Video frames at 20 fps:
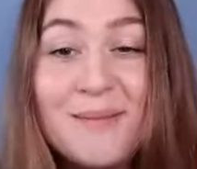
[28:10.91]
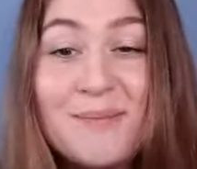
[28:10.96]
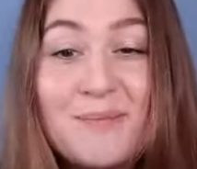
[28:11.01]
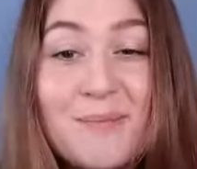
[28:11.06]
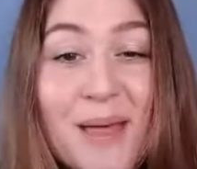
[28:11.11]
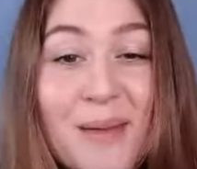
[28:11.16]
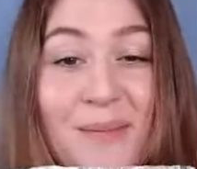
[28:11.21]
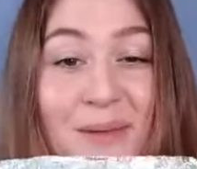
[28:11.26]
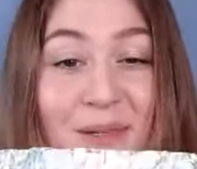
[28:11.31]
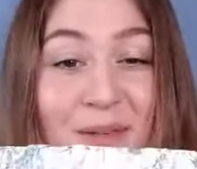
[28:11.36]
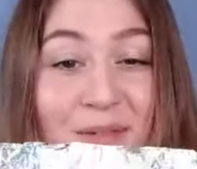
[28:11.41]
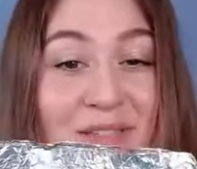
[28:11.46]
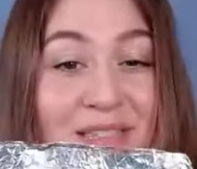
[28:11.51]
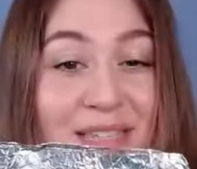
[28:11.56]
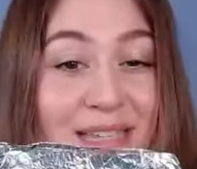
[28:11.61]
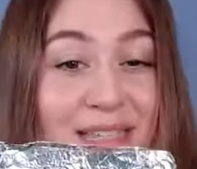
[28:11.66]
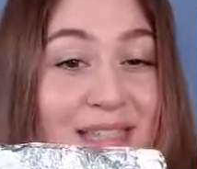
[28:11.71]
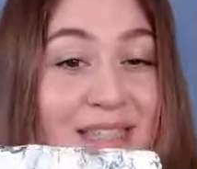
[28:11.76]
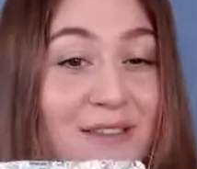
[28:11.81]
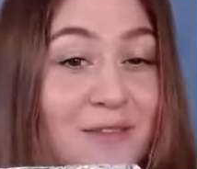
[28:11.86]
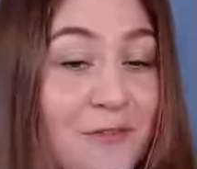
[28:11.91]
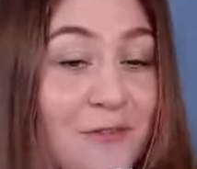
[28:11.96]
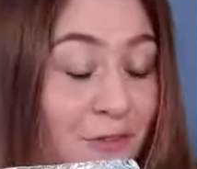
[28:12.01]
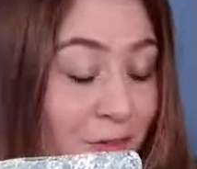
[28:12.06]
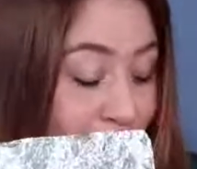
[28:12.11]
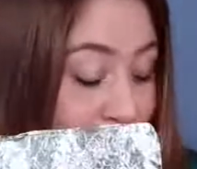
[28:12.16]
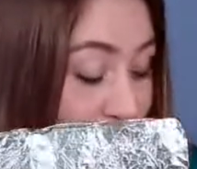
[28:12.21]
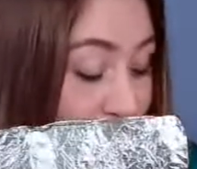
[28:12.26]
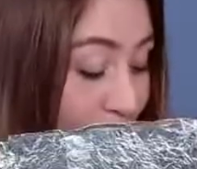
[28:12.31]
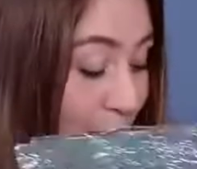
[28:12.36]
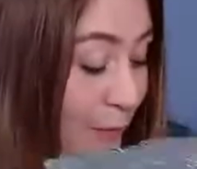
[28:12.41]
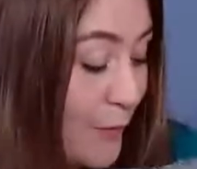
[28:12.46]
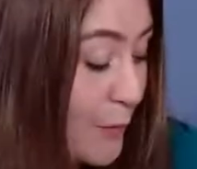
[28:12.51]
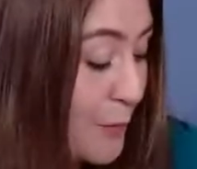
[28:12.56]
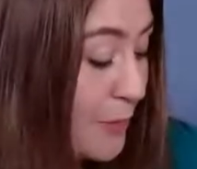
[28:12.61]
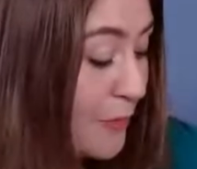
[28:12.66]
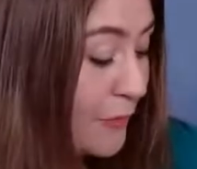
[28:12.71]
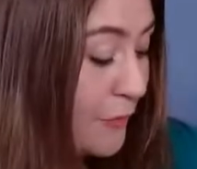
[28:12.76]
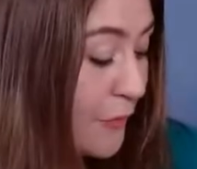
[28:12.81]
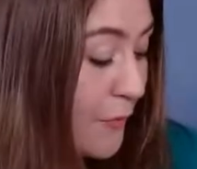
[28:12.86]
Maybe you've seen some foil
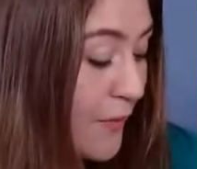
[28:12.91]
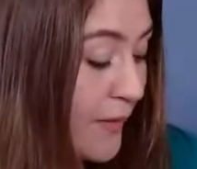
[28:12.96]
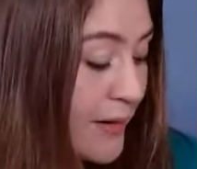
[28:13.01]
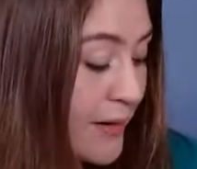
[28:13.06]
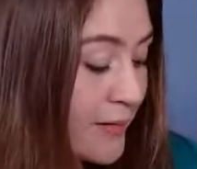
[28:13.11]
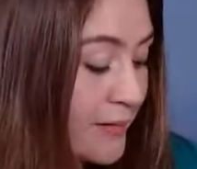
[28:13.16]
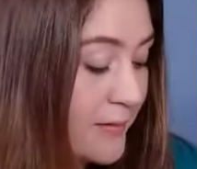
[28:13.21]
before.